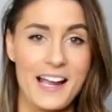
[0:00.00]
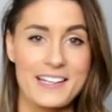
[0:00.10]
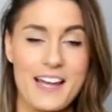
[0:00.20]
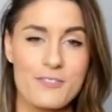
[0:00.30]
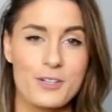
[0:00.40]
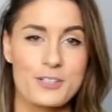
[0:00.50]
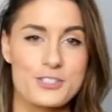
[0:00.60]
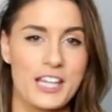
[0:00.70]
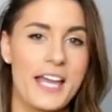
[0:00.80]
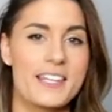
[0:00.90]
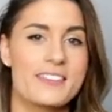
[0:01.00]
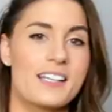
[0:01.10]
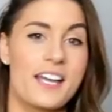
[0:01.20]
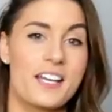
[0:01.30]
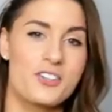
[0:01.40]
I, I never like the
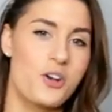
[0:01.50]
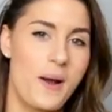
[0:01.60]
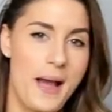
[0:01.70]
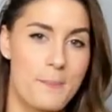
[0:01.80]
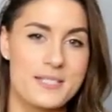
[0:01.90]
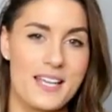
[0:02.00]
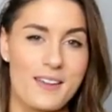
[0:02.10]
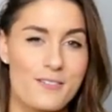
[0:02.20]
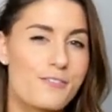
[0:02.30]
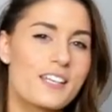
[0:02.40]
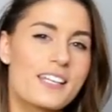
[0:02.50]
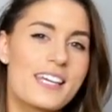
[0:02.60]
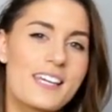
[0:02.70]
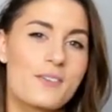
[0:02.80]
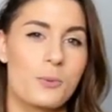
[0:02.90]
like no appetite
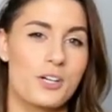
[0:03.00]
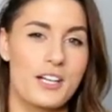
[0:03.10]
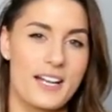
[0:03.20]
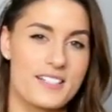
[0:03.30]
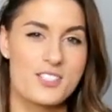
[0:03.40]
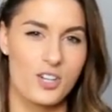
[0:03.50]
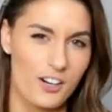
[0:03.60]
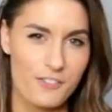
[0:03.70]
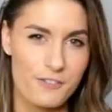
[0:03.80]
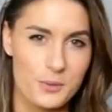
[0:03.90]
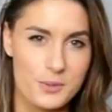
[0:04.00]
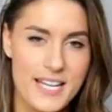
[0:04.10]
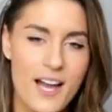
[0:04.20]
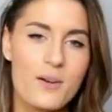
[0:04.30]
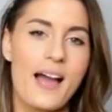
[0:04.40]
feeling where you gotta scarf food
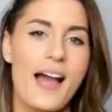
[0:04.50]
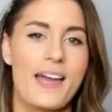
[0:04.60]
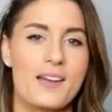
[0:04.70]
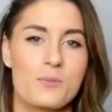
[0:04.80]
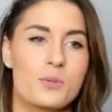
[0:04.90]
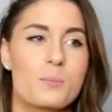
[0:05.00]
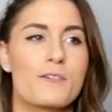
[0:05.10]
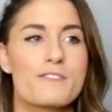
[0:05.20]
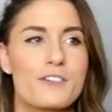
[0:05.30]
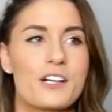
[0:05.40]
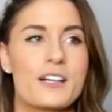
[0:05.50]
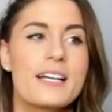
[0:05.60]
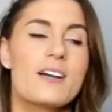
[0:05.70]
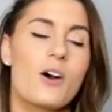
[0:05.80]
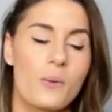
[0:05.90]
down. I would prefer,
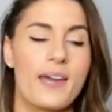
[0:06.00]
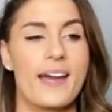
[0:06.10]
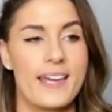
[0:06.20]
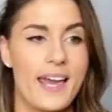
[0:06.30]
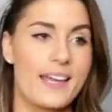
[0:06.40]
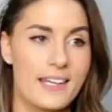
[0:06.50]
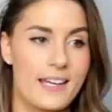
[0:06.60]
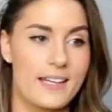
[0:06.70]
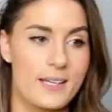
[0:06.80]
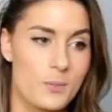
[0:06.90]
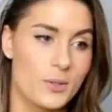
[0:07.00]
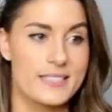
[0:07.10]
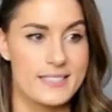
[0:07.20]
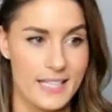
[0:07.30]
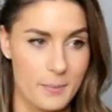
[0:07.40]
okay, I can't eat anymore,
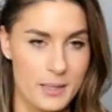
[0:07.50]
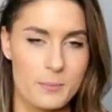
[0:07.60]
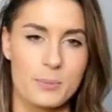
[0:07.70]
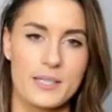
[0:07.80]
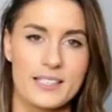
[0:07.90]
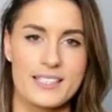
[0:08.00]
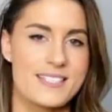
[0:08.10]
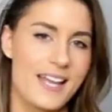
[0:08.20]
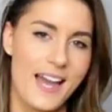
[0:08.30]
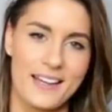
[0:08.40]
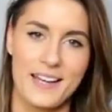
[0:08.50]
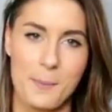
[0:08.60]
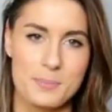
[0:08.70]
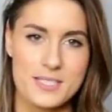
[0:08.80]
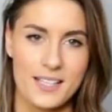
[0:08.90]
damn it, but at least I had an
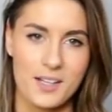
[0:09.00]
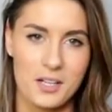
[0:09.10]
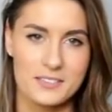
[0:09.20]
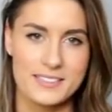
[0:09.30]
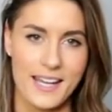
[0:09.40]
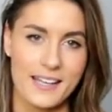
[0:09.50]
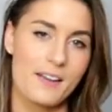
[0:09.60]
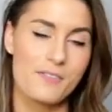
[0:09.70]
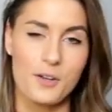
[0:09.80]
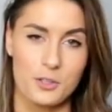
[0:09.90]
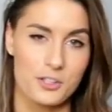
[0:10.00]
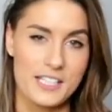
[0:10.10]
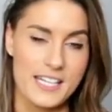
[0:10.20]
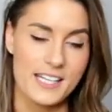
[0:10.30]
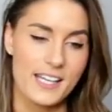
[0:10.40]
appetite all day and I felt
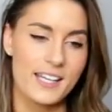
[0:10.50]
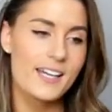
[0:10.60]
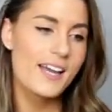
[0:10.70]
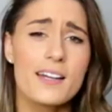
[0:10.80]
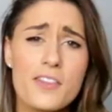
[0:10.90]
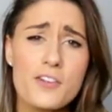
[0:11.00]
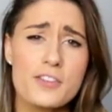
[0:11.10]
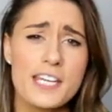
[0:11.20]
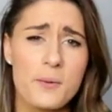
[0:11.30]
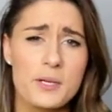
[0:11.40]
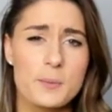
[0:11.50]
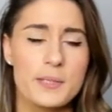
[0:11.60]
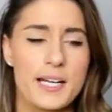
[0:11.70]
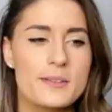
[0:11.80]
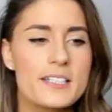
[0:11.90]
good eating. Another thing I wanna
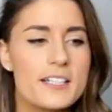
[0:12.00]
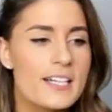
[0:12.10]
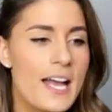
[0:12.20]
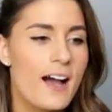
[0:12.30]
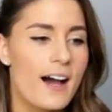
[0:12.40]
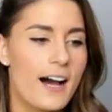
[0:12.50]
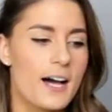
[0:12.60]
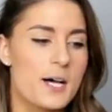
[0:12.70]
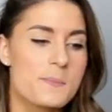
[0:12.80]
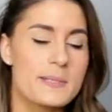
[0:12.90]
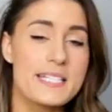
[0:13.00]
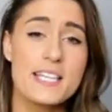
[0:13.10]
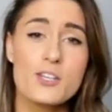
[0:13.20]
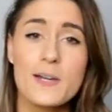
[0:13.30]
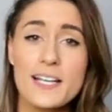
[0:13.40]
put out there um, is
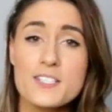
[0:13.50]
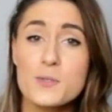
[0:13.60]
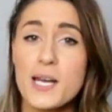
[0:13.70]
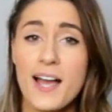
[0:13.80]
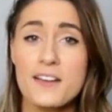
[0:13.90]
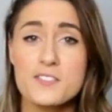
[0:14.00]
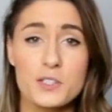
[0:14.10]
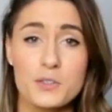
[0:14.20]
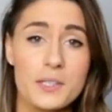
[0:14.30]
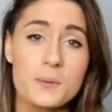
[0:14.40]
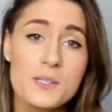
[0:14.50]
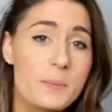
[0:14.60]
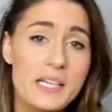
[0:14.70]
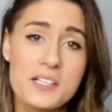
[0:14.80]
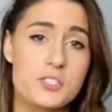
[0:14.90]
that you guys do not have to agree with
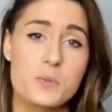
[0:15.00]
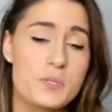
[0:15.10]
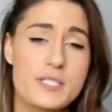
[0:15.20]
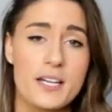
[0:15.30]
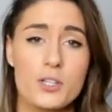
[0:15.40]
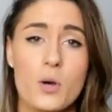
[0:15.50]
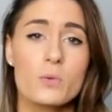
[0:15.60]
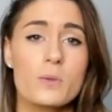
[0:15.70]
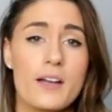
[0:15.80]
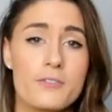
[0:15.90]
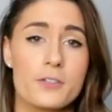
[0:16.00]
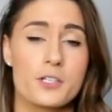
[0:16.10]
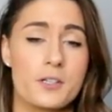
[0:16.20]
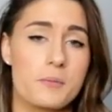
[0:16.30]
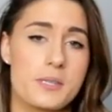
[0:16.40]
me 100%. No one will ever
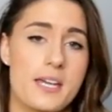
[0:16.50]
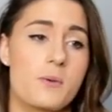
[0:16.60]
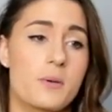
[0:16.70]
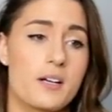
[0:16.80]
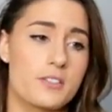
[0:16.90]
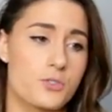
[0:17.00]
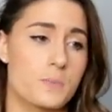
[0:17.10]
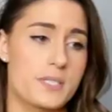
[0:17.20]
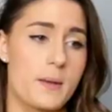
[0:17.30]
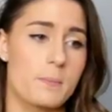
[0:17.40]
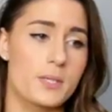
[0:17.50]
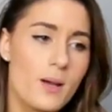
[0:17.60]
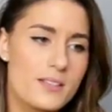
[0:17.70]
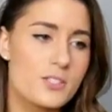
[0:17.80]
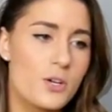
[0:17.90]
agree with anyone 100%, but you
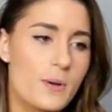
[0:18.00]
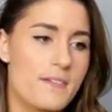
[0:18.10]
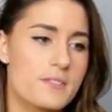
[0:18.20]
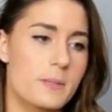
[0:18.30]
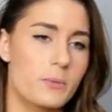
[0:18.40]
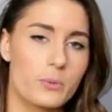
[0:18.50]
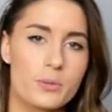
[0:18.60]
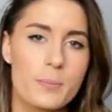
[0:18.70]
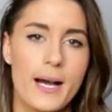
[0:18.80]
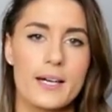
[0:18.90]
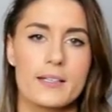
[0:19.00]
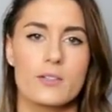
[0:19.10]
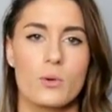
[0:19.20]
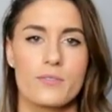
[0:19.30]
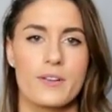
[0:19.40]
also don't have to be rude about
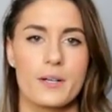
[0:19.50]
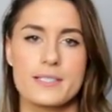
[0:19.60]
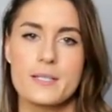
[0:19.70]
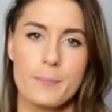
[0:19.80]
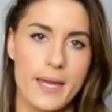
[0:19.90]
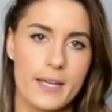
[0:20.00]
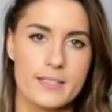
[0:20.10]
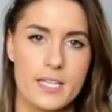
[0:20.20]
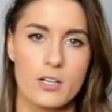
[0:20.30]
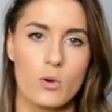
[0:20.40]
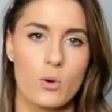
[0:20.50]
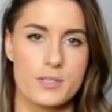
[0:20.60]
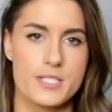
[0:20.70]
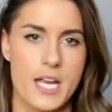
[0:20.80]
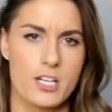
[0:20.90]
it or very demanding
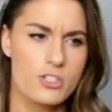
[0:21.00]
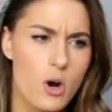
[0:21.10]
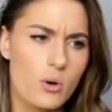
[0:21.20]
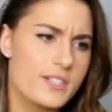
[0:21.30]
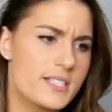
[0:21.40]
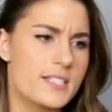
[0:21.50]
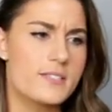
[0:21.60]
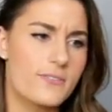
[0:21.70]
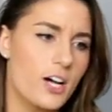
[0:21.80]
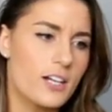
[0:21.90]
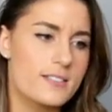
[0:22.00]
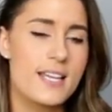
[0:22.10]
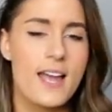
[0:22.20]
or say, no, this is false.